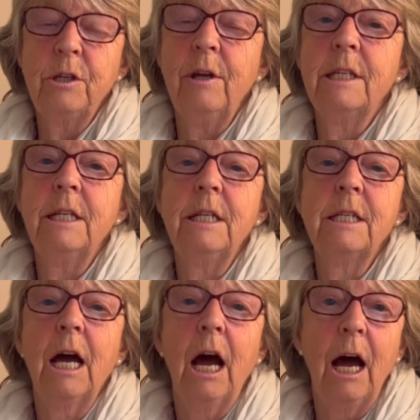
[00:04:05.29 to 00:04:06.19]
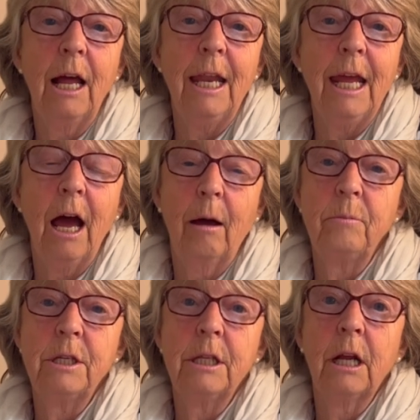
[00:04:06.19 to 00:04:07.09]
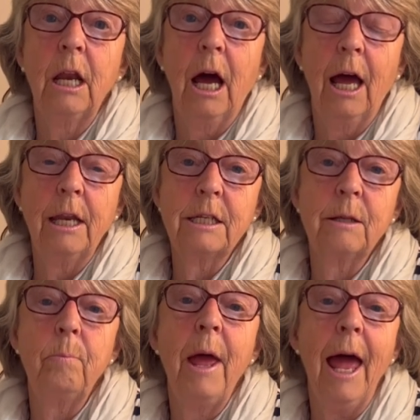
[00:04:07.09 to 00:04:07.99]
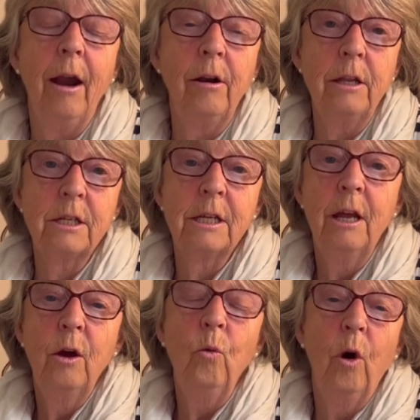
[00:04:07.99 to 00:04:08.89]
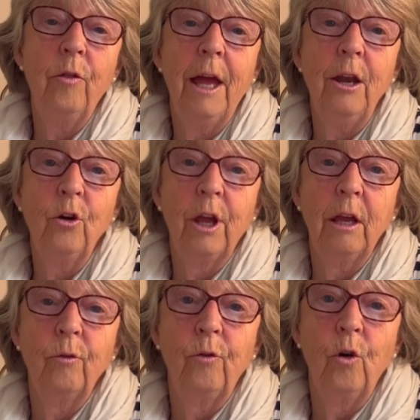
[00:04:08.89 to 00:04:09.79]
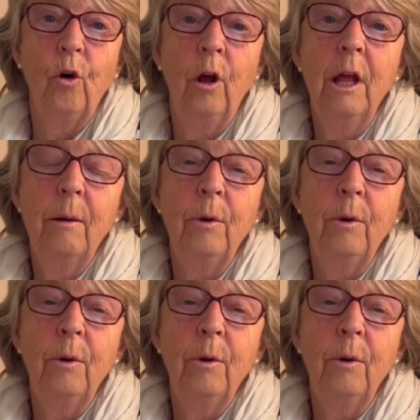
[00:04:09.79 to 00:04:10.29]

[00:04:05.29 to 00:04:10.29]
So it's entirely up to the clients, the parents, what they're looking for.